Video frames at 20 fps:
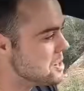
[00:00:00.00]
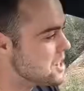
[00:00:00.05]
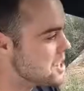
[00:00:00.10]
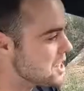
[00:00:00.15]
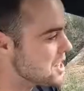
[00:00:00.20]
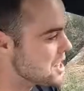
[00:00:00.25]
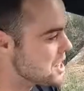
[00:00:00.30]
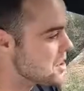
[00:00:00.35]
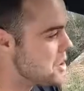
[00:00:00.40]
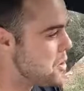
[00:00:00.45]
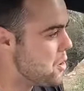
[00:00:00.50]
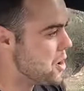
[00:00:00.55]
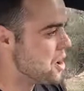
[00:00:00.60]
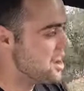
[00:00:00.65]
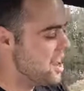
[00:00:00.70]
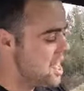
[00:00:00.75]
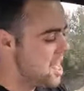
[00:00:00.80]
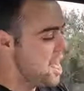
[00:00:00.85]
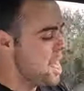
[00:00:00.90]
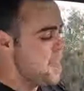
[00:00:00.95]
you click the horn.
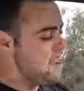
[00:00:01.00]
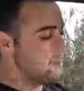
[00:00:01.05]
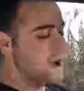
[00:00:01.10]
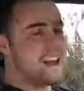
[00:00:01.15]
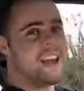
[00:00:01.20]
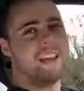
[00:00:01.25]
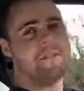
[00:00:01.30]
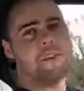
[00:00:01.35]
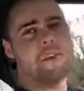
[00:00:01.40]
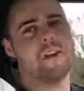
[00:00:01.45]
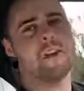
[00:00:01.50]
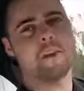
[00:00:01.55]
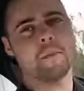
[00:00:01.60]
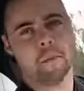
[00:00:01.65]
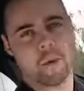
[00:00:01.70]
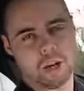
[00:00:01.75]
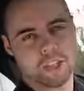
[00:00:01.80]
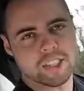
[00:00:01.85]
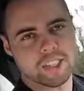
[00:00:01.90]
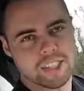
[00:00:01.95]
But if you're in an
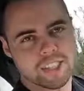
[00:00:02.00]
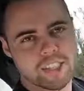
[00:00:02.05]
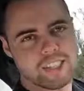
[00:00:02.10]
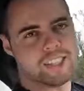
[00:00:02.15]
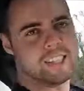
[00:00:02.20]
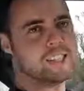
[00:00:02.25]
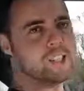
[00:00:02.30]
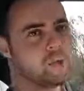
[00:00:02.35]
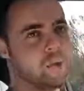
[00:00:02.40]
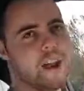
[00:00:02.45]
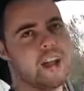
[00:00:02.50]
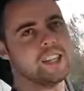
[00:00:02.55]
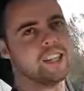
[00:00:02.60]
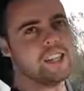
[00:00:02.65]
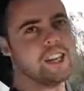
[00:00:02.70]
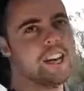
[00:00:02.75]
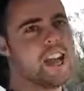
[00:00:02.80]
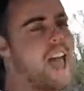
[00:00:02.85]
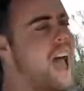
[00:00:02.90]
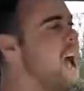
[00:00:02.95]
emergency
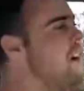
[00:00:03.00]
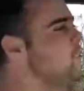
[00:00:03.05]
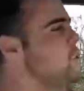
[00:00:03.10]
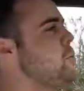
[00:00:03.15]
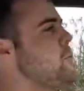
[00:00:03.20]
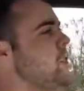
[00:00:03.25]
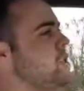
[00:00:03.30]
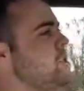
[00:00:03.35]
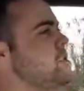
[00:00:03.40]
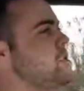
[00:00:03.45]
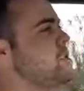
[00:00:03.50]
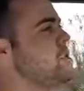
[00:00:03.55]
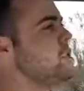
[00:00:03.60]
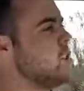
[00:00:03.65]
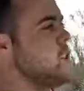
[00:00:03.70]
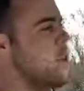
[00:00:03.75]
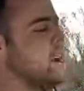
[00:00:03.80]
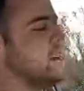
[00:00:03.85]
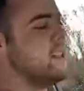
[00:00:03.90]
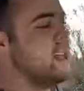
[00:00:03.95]
situation, everyone's used to
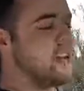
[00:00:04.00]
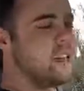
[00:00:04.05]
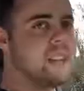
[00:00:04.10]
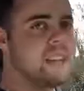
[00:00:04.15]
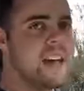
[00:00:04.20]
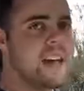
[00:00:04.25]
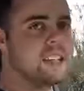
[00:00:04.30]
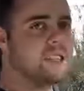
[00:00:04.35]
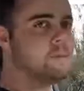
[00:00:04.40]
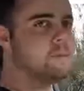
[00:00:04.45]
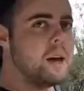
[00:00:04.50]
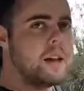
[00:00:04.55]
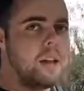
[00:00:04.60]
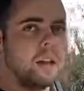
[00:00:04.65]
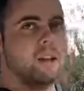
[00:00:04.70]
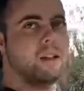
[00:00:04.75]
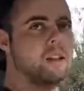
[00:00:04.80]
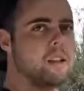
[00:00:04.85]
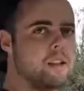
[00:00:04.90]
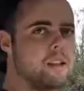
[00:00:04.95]
going like this, but
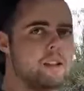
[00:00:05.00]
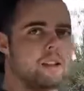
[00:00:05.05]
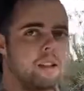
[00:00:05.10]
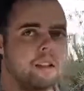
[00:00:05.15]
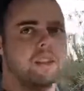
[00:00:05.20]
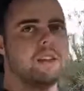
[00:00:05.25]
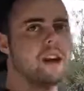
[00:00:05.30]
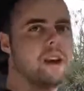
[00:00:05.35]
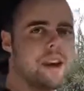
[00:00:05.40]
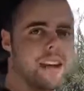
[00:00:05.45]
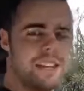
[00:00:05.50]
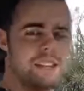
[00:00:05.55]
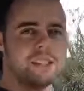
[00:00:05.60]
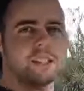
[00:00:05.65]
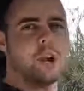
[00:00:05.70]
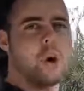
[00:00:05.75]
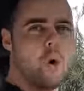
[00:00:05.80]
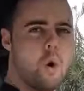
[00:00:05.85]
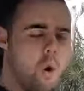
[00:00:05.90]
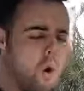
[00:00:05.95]
there is
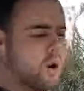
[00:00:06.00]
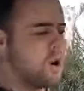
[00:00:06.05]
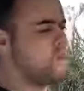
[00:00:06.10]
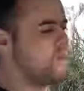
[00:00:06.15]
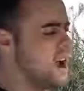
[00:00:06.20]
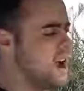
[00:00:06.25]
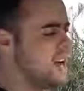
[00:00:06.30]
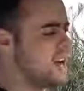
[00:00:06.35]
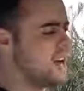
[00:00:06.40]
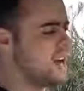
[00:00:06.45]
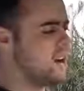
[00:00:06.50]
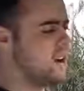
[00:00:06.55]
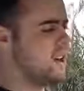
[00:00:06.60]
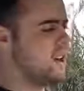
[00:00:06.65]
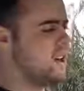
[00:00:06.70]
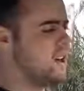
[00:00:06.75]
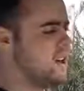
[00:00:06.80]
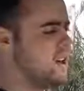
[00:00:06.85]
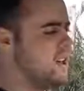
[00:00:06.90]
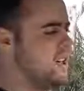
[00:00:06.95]
no horn right here,
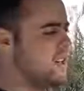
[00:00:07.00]
and